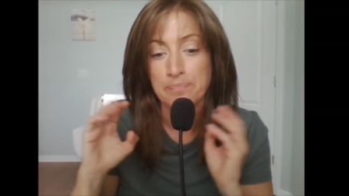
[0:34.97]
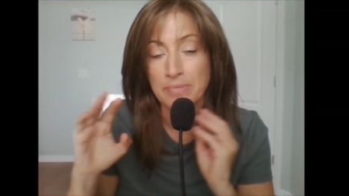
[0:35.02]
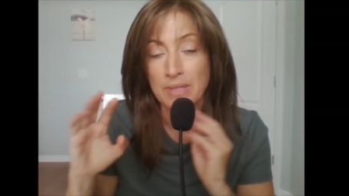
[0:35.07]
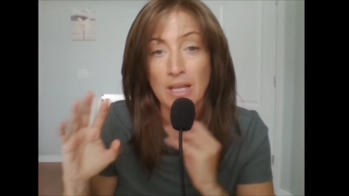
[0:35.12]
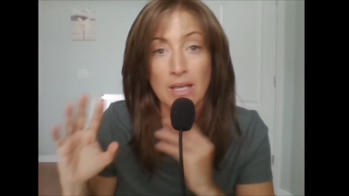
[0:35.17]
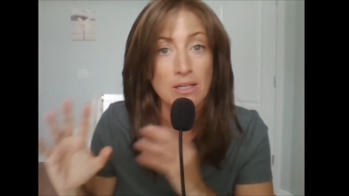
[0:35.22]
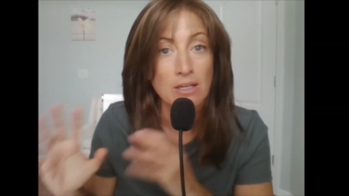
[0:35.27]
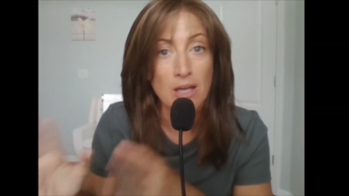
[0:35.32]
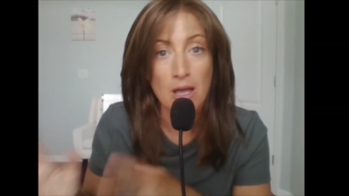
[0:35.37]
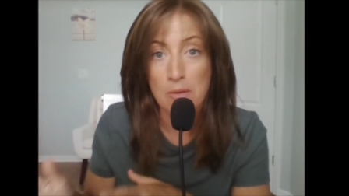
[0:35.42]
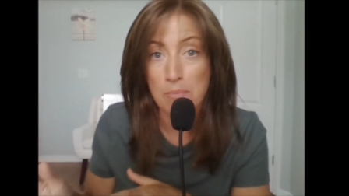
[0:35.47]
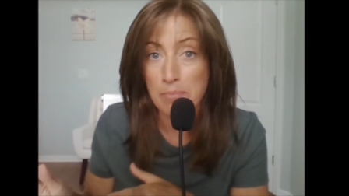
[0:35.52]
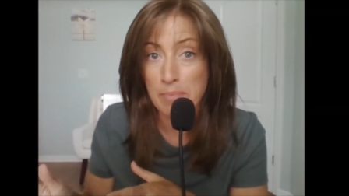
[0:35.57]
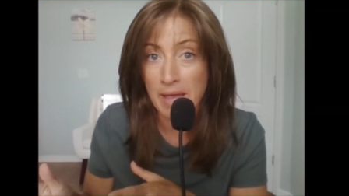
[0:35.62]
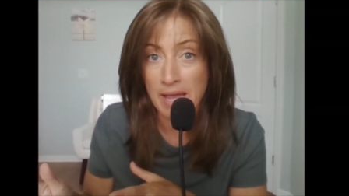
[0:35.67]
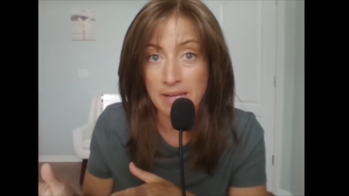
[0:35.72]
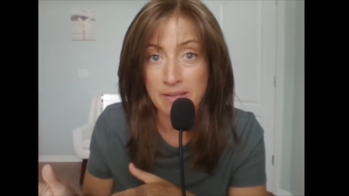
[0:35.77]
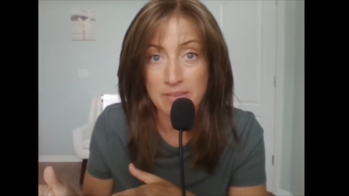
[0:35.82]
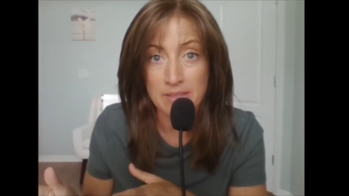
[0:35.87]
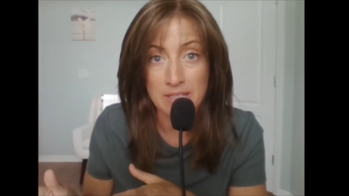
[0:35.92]
come
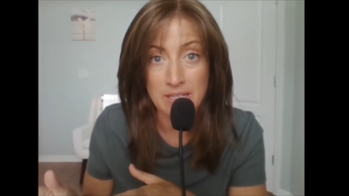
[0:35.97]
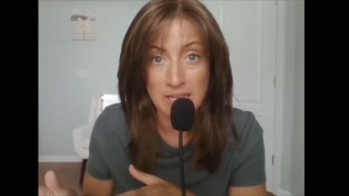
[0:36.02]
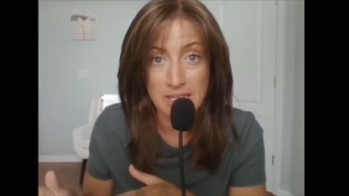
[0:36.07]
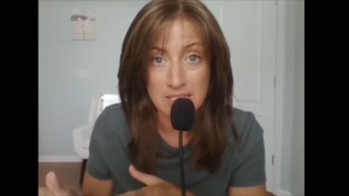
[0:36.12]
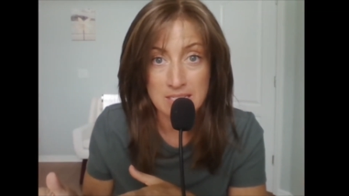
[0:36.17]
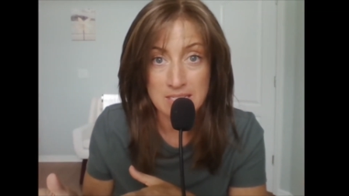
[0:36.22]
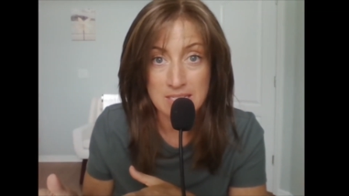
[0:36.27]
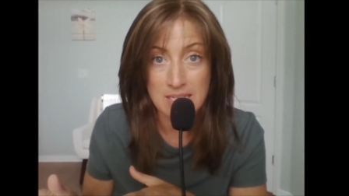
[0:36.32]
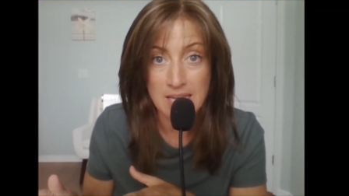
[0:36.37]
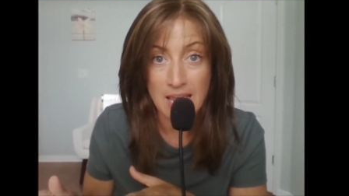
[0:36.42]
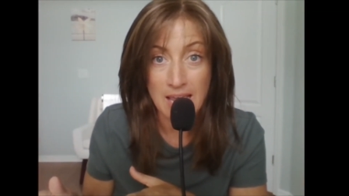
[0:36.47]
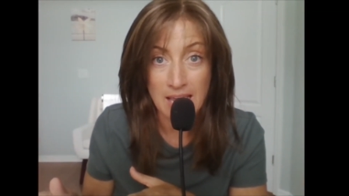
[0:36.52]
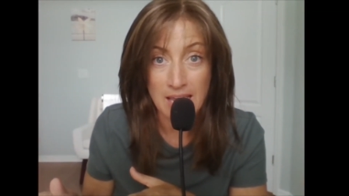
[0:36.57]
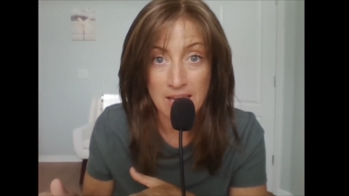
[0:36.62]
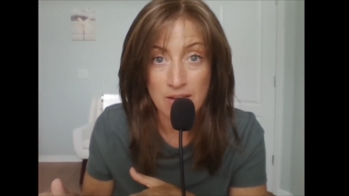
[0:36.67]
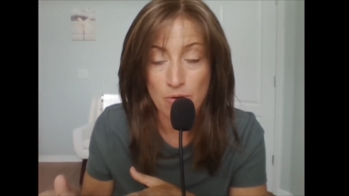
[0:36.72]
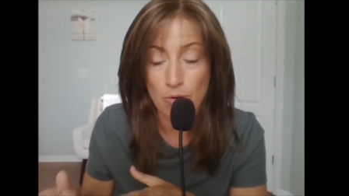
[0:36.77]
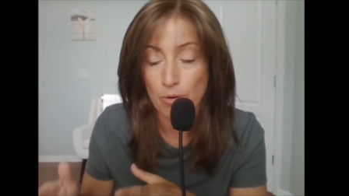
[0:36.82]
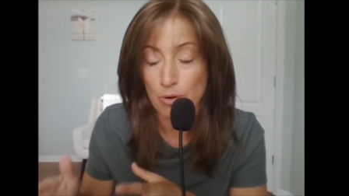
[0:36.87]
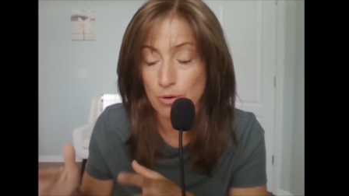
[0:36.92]
back the next
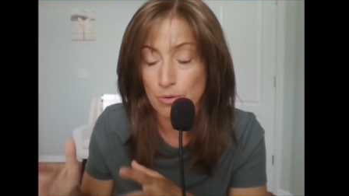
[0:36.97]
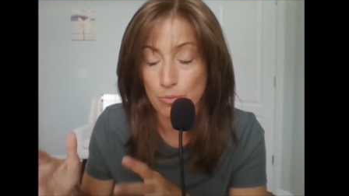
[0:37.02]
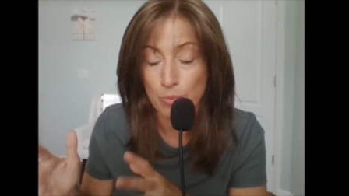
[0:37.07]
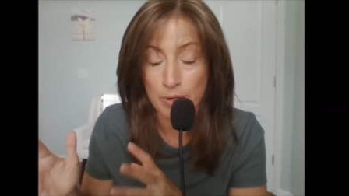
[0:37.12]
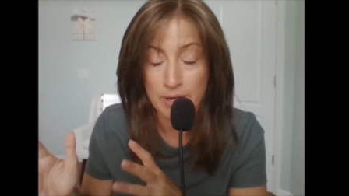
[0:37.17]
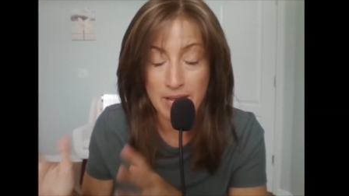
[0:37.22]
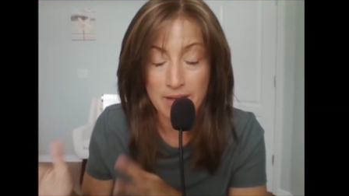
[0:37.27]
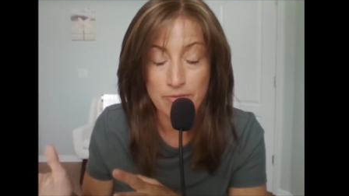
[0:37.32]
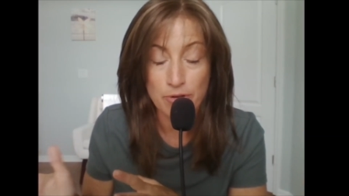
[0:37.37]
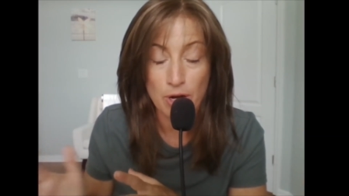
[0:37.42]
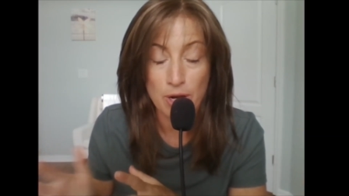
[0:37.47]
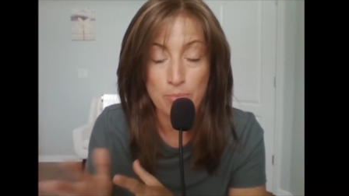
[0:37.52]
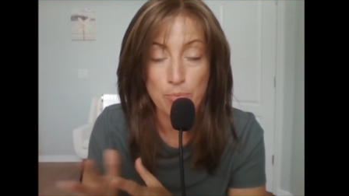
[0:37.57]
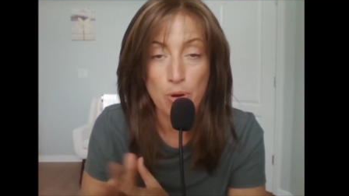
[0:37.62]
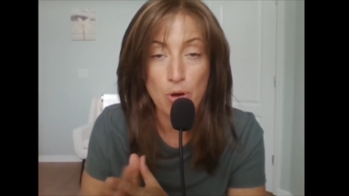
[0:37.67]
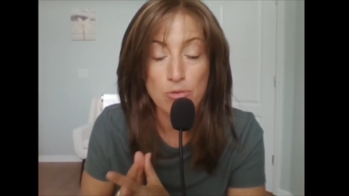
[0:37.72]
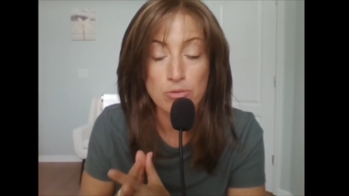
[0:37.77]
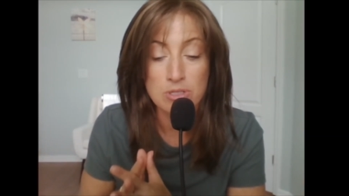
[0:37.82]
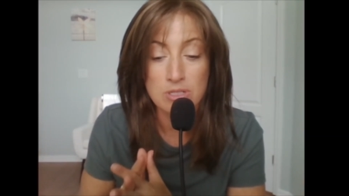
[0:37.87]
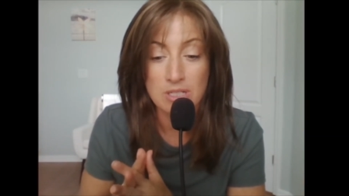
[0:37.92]
day or whenever I
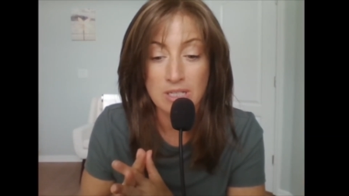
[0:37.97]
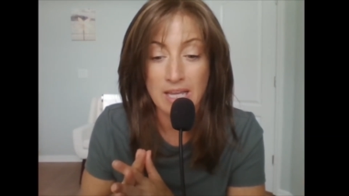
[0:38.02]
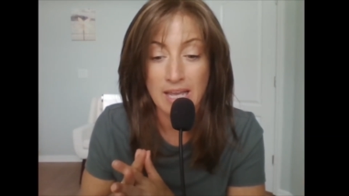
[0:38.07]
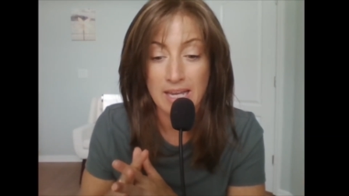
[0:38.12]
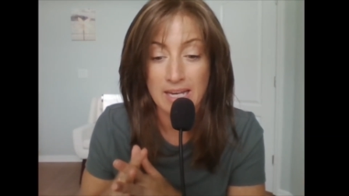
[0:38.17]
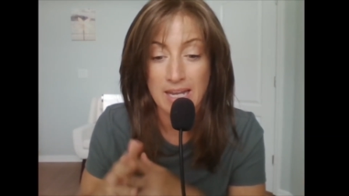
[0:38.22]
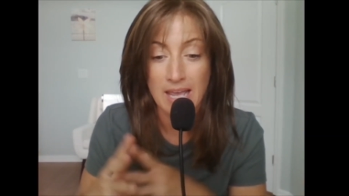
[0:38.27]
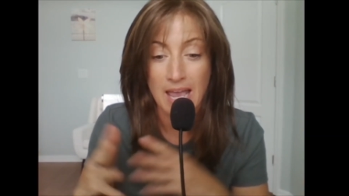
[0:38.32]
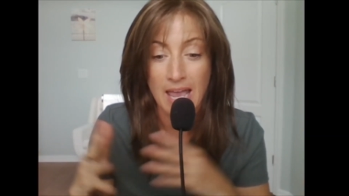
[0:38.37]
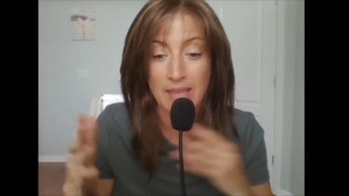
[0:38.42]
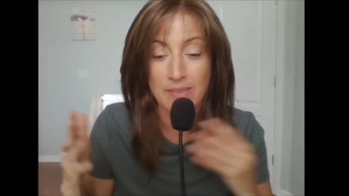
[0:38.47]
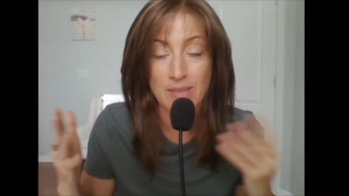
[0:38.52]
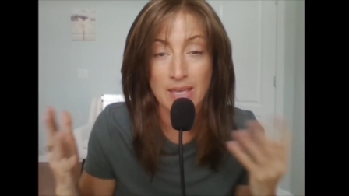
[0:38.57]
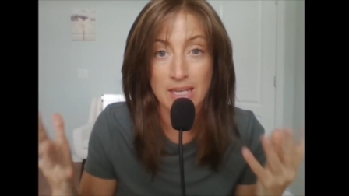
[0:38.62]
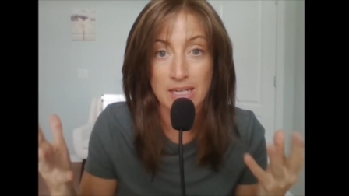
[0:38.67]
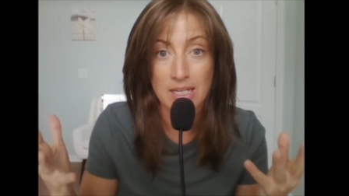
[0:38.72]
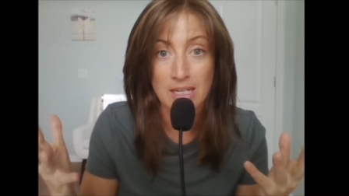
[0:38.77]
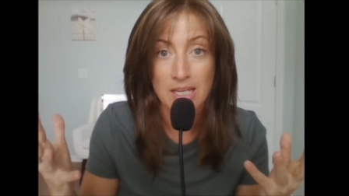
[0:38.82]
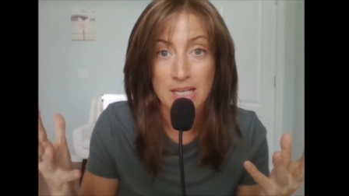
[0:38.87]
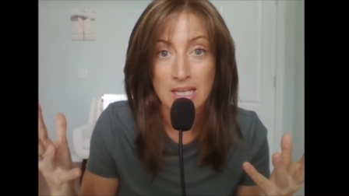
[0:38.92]
post again, and
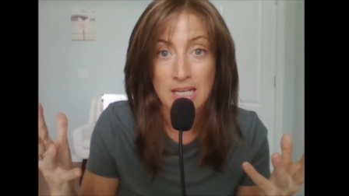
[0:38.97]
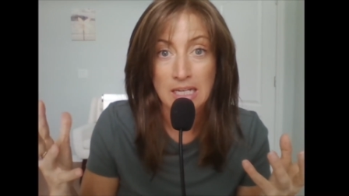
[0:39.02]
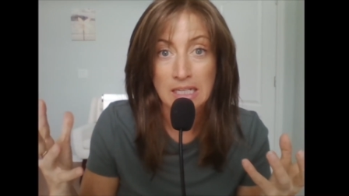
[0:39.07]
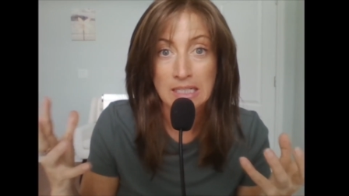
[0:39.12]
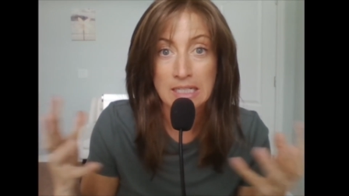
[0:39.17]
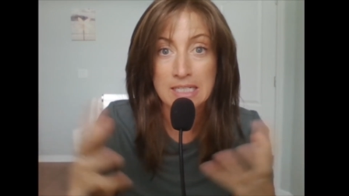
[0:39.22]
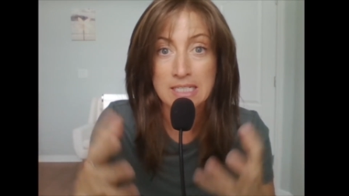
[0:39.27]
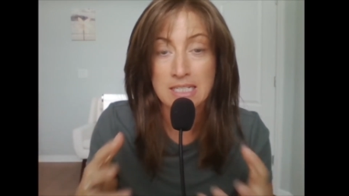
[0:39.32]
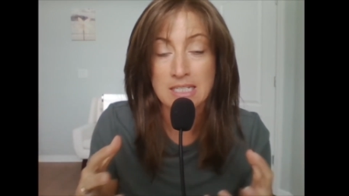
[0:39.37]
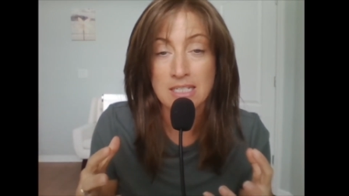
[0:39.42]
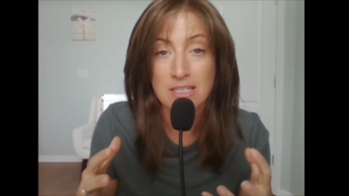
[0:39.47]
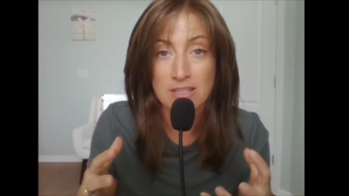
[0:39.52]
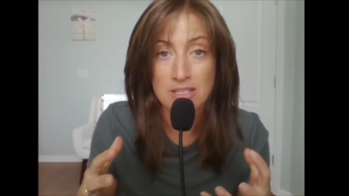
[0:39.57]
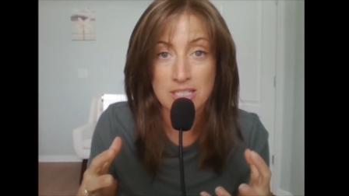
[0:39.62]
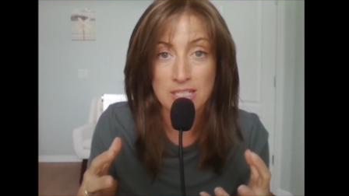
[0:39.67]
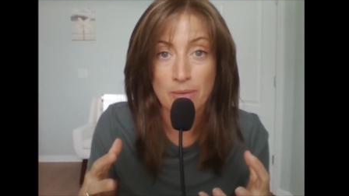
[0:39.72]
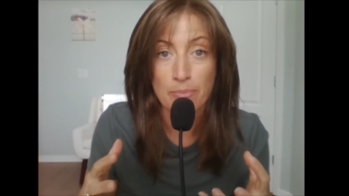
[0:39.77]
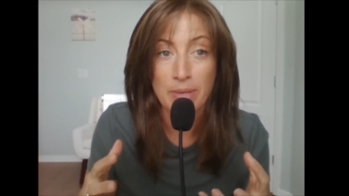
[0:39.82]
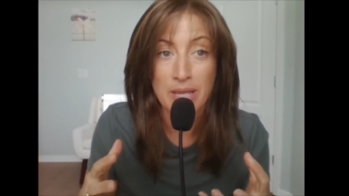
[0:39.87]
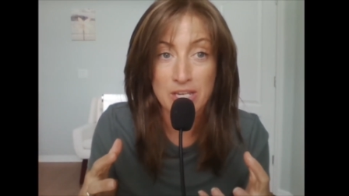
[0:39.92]
then listen to the
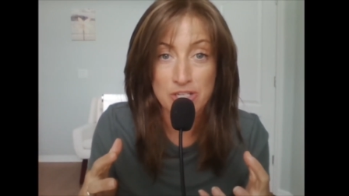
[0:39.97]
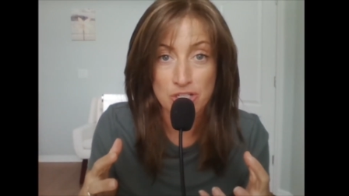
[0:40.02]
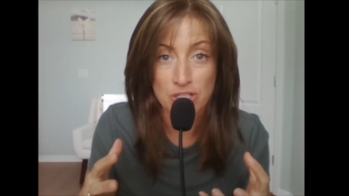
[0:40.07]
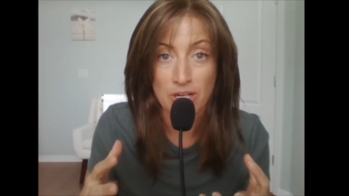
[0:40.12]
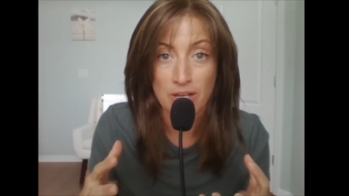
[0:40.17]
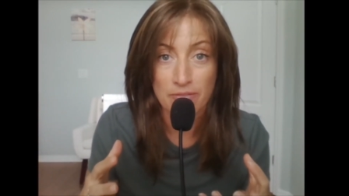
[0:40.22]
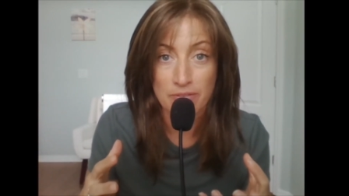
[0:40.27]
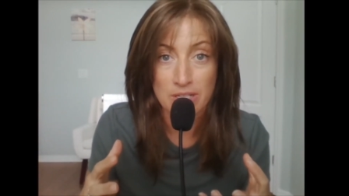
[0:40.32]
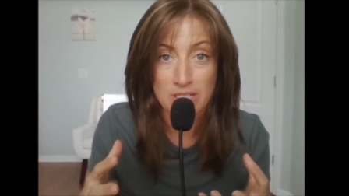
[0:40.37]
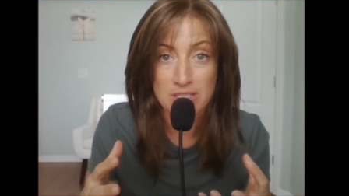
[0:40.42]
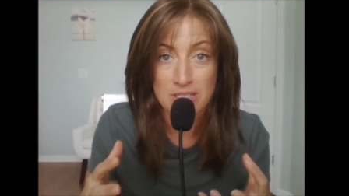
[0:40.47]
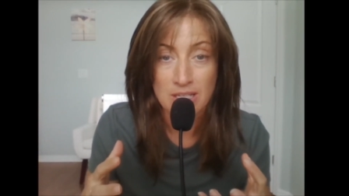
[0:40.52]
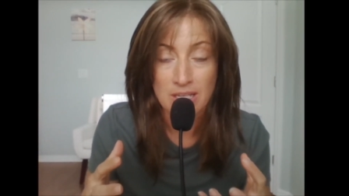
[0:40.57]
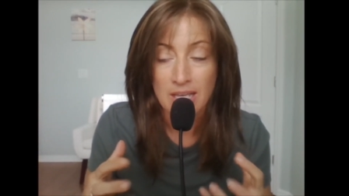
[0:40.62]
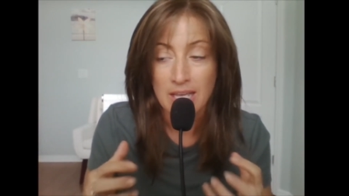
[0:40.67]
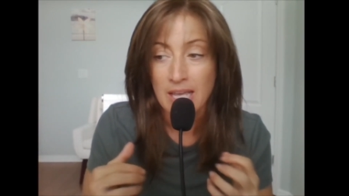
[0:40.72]
summation of it.